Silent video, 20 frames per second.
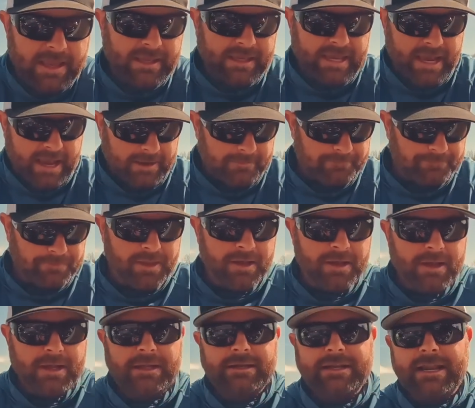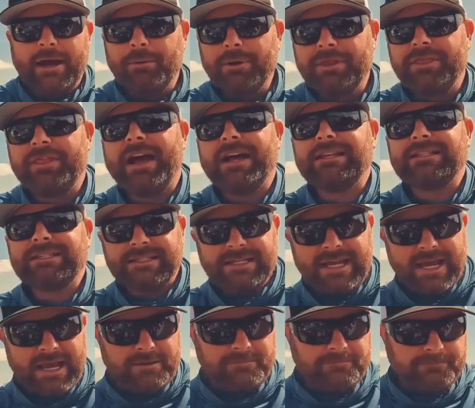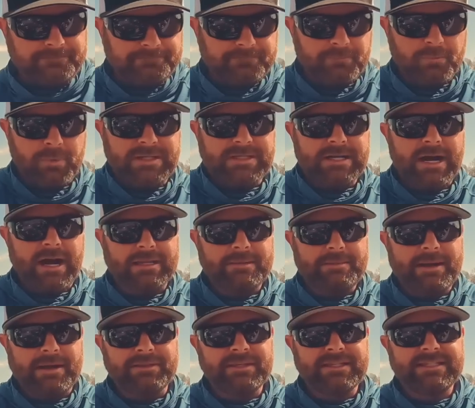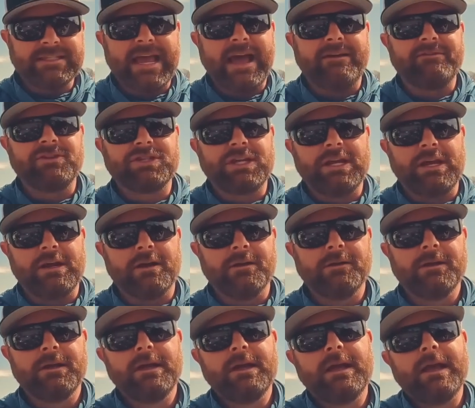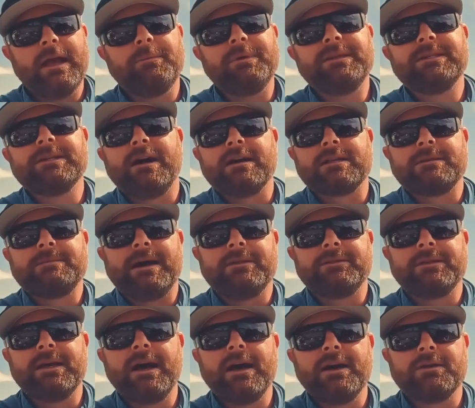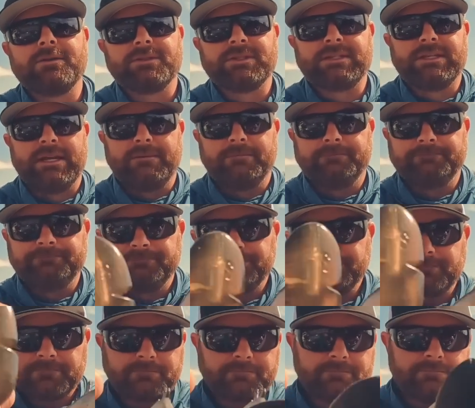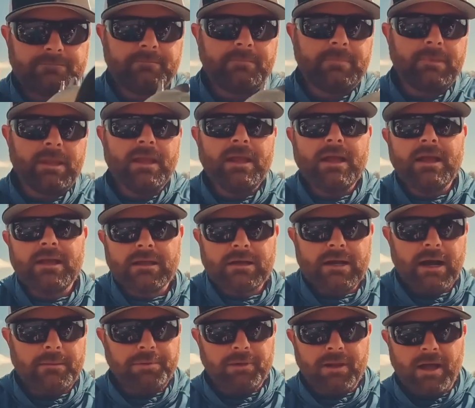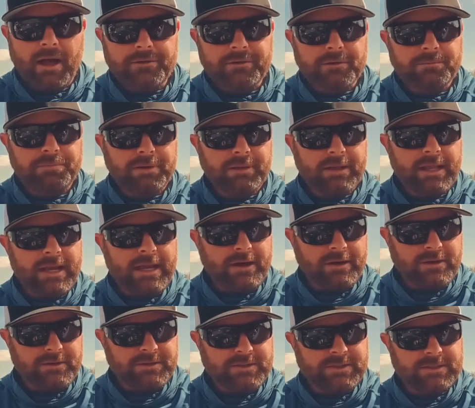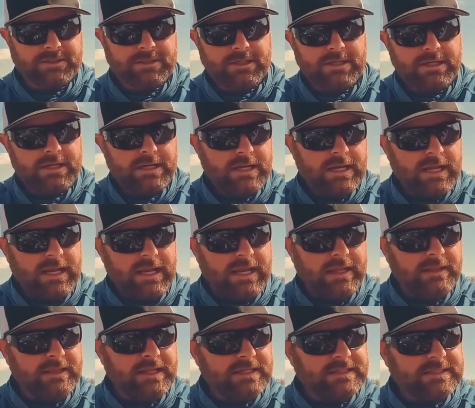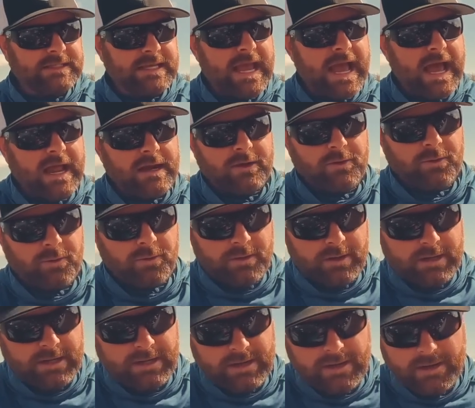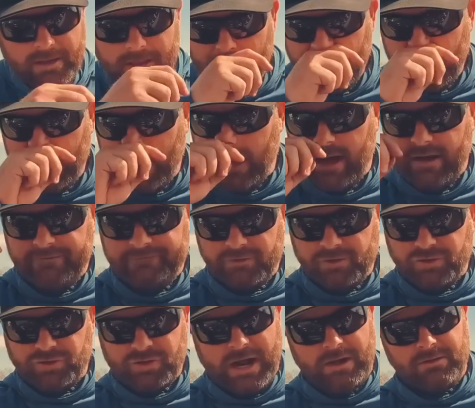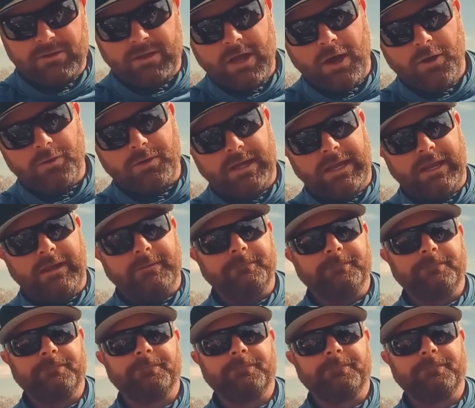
Okay, now with that said, we talked about the Savage Gear, and we talked about the Huddleston. Couple other players in this category uh, for trout and kokanee.